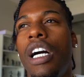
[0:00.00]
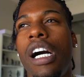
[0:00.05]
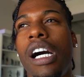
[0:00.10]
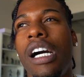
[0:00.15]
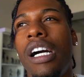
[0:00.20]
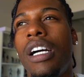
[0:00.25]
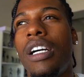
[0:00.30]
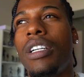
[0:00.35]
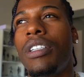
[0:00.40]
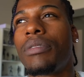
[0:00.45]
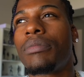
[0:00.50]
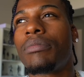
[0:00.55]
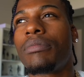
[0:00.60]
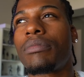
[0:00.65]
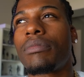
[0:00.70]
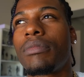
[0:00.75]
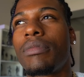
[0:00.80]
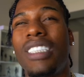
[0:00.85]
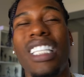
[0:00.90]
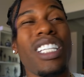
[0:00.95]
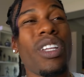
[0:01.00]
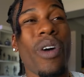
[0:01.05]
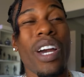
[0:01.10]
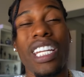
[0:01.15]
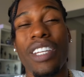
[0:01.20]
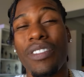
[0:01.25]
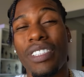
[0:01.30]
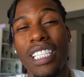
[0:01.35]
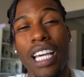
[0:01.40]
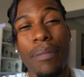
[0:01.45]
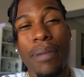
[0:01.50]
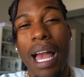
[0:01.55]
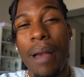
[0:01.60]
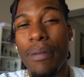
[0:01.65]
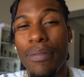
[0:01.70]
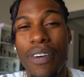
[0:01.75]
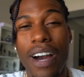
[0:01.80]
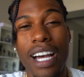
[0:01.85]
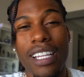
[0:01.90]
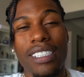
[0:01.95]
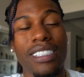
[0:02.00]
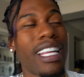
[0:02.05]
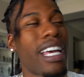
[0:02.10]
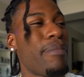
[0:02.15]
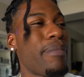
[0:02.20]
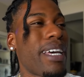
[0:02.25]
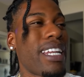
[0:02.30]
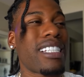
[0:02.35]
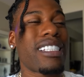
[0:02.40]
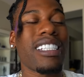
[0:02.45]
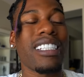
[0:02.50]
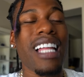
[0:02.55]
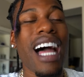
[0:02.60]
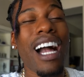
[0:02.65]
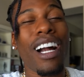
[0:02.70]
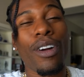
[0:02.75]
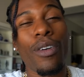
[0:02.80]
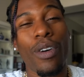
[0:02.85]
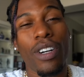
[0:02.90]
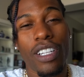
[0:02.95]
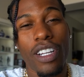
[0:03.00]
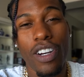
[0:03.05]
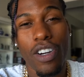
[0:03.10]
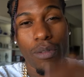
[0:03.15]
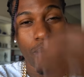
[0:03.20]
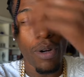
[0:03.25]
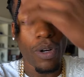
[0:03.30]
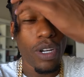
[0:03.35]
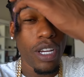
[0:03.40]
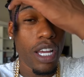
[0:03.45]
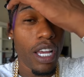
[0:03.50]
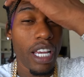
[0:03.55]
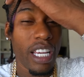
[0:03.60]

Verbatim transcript: Um, D'Lo ain't even tell me Happy Father's Day, man. It's a lot going on, bro.